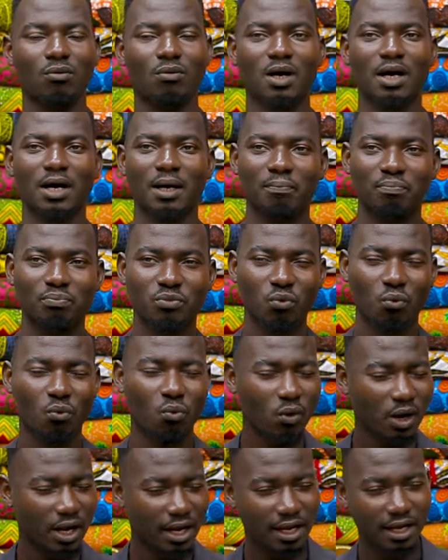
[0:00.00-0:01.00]
Um,
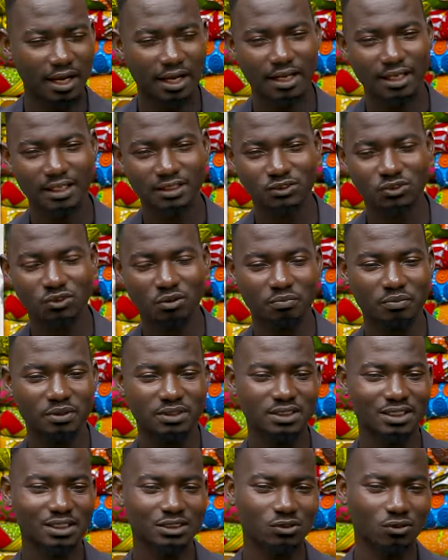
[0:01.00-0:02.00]
where is your
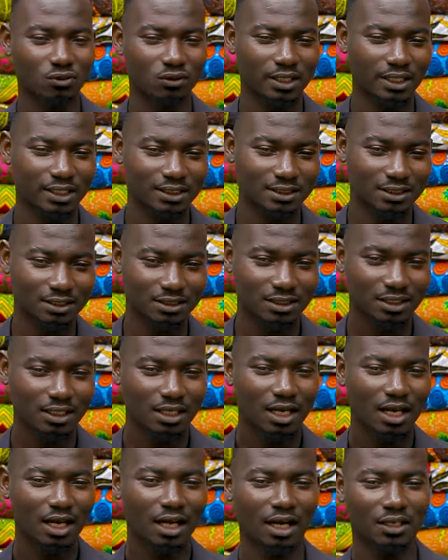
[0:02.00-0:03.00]
business located?
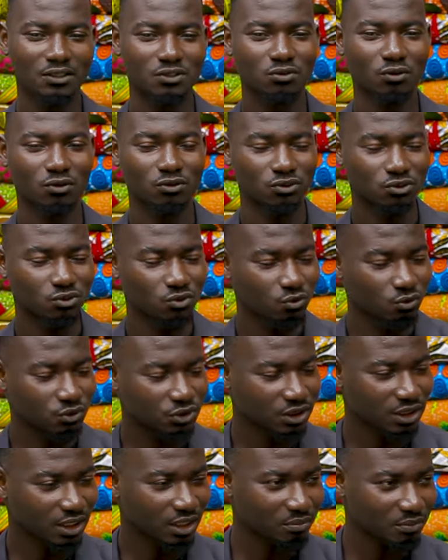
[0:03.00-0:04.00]
Are you on
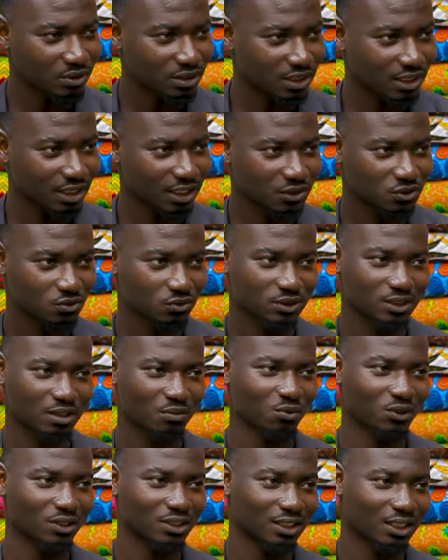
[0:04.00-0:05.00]
social media so
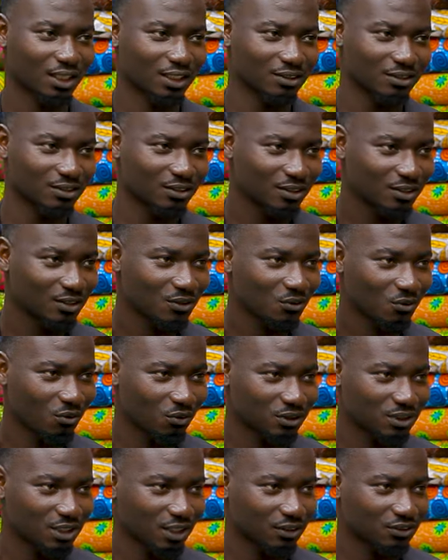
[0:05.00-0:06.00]
someone can
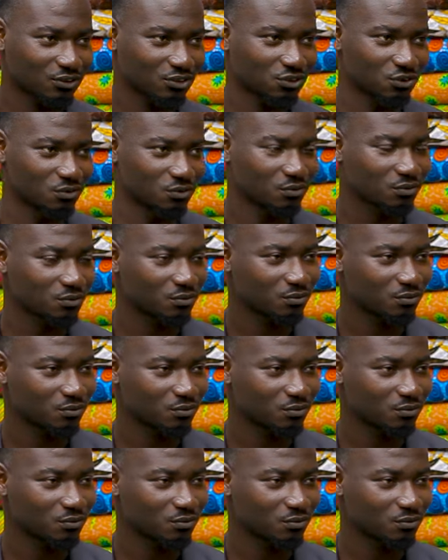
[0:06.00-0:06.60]
contact you? Oh,